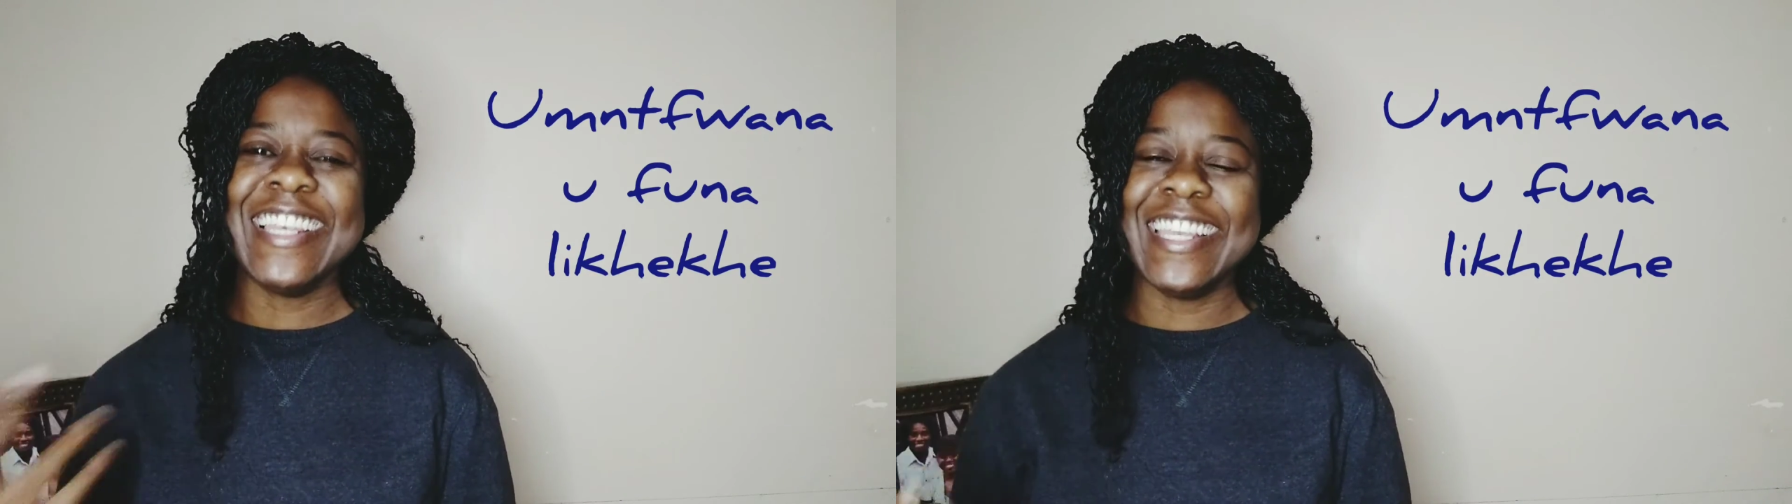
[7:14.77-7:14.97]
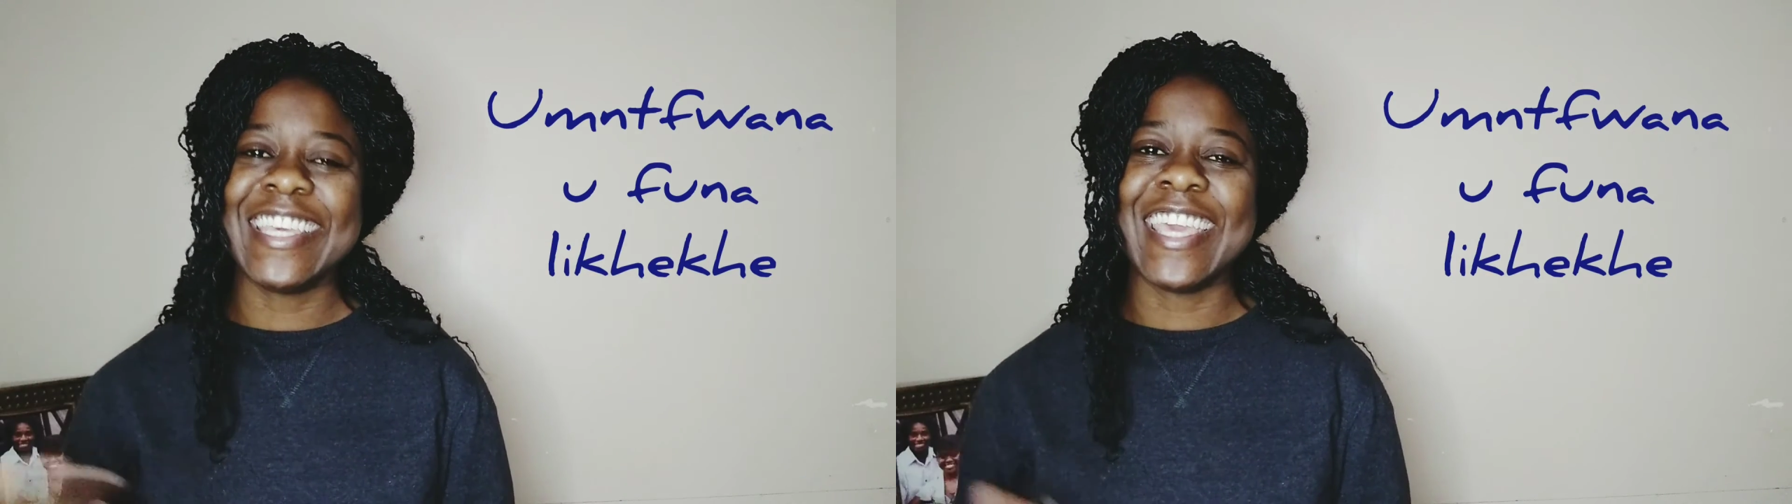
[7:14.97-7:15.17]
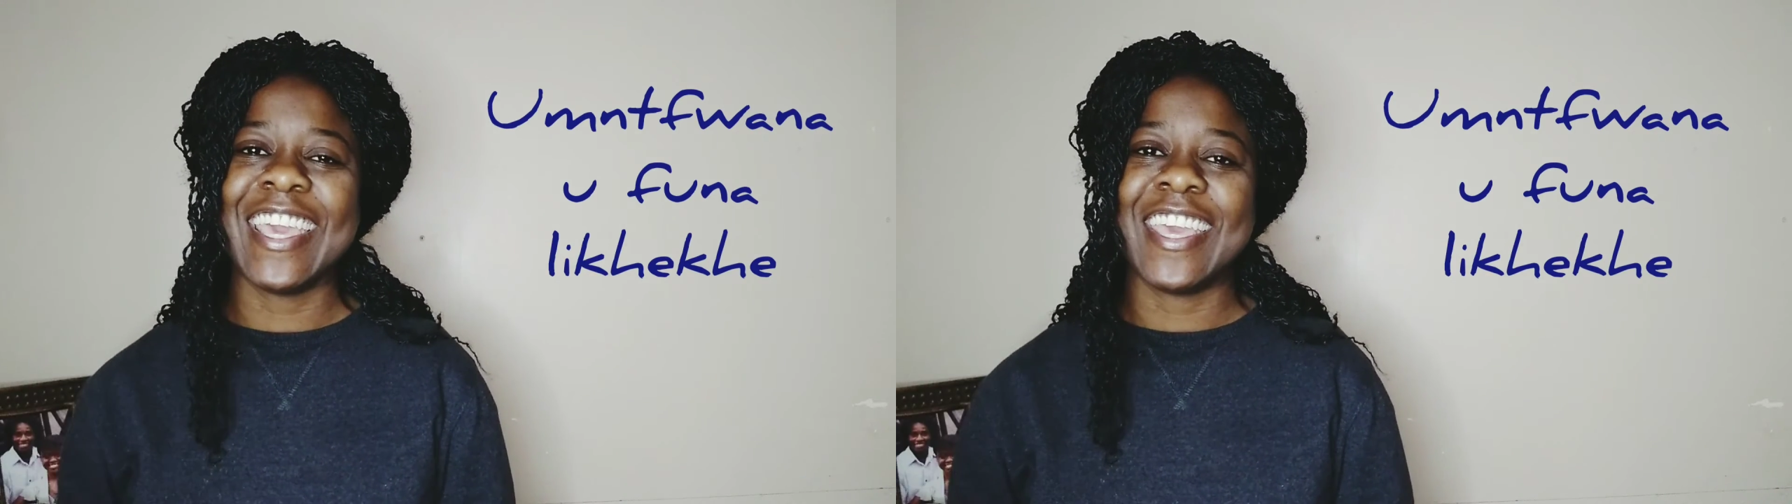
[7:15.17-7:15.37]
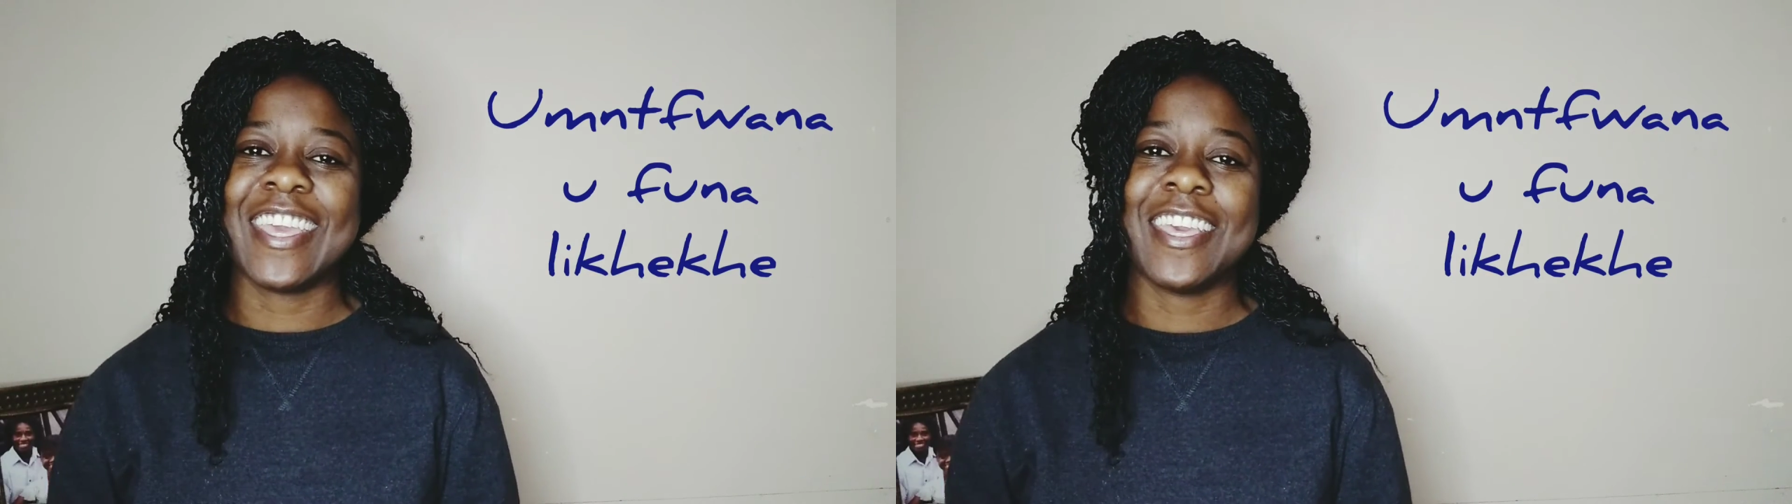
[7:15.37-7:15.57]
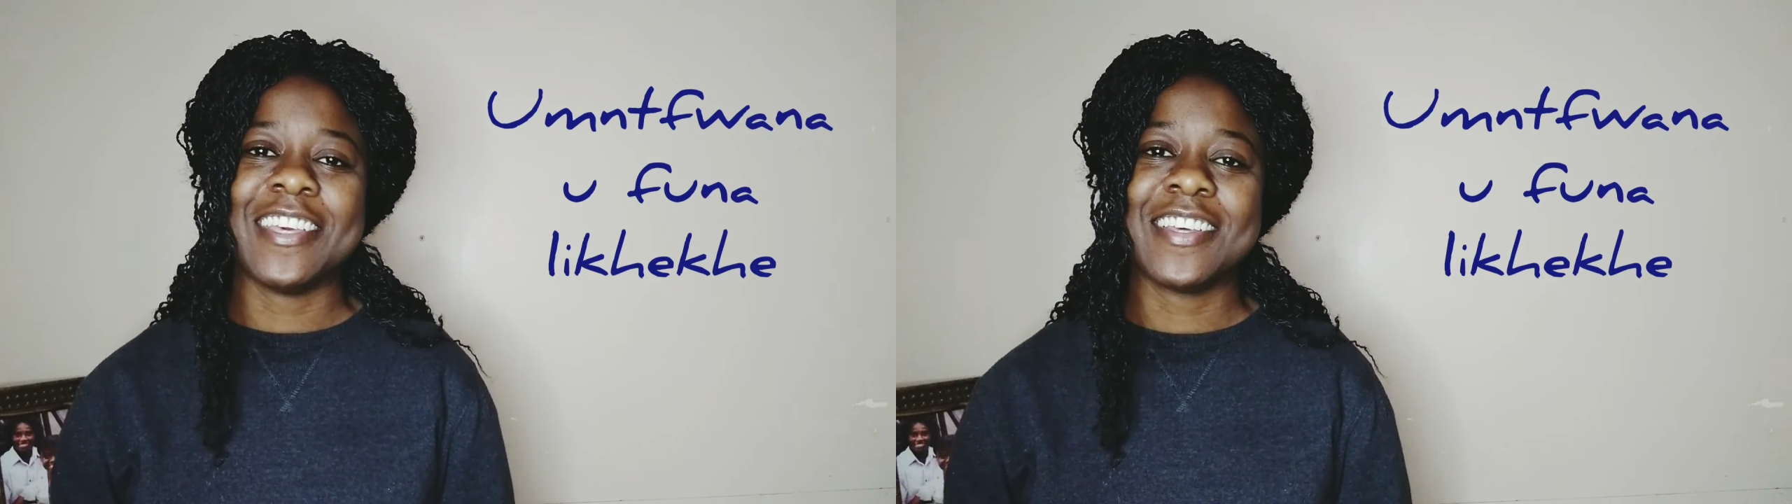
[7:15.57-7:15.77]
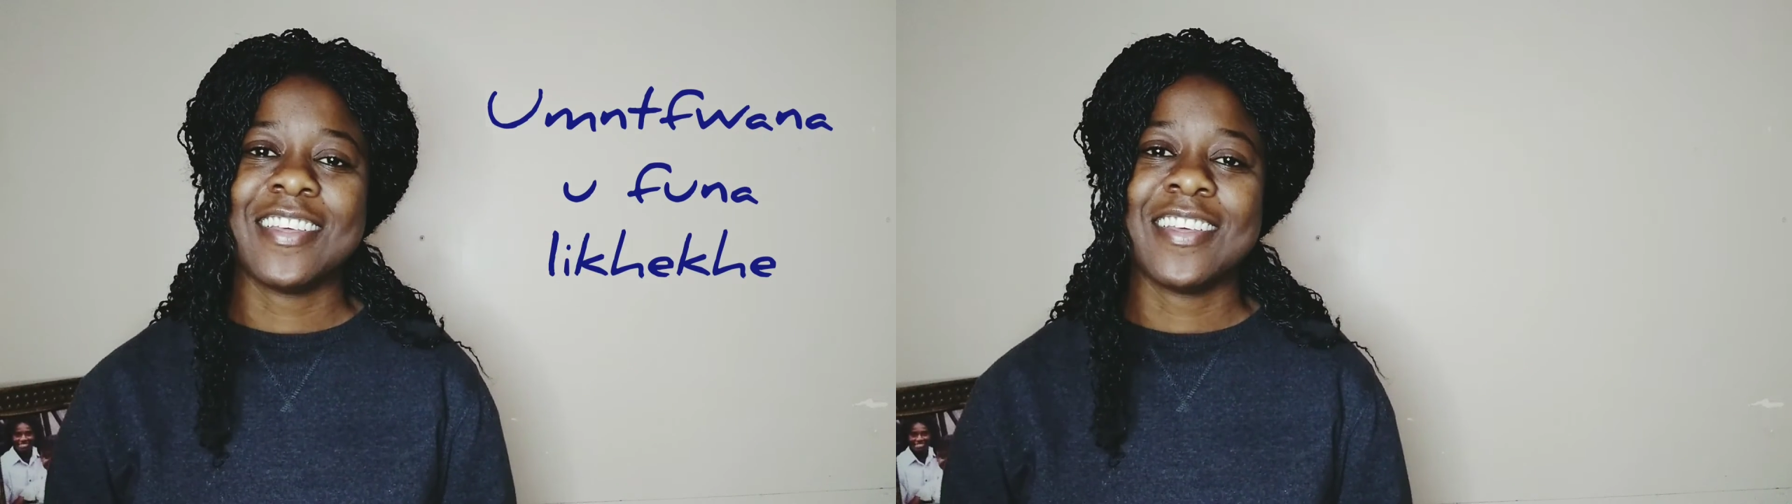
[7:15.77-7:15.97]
likeke.